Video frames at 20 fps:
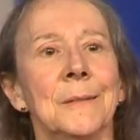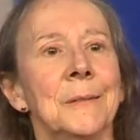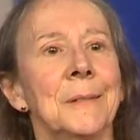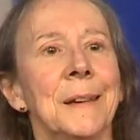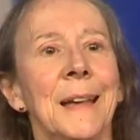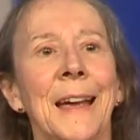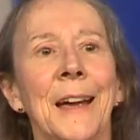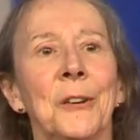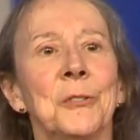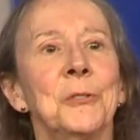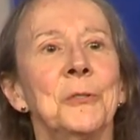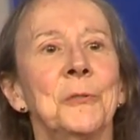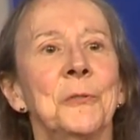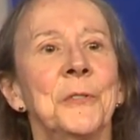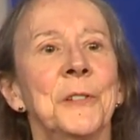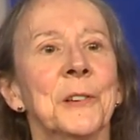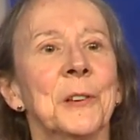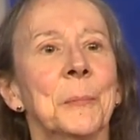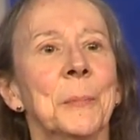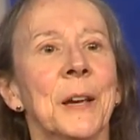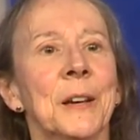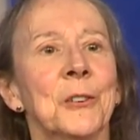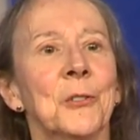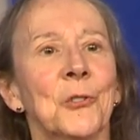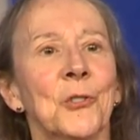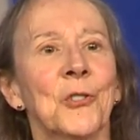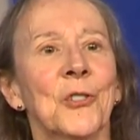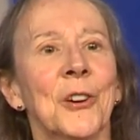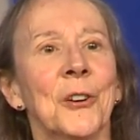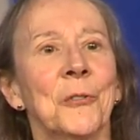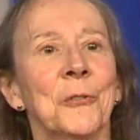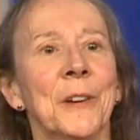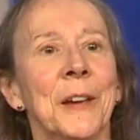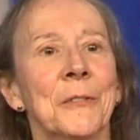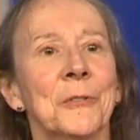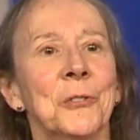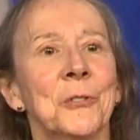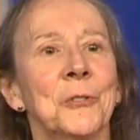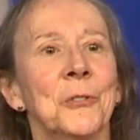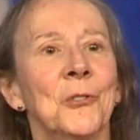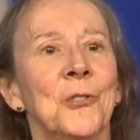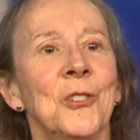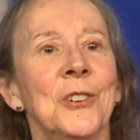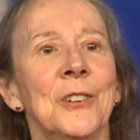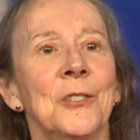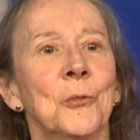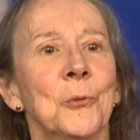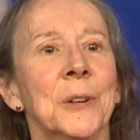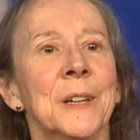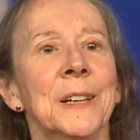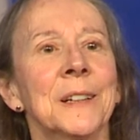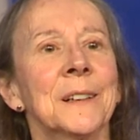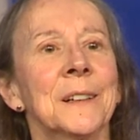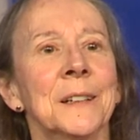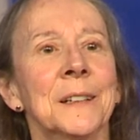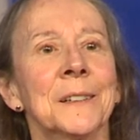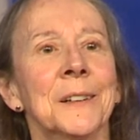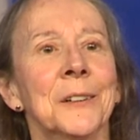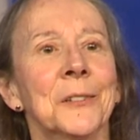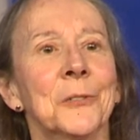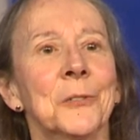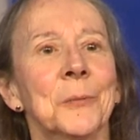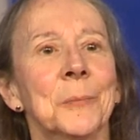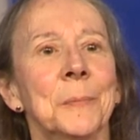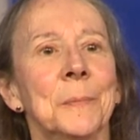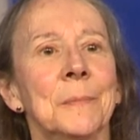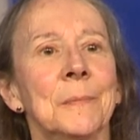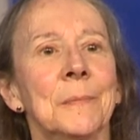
how you feel about yourself after you see 29 other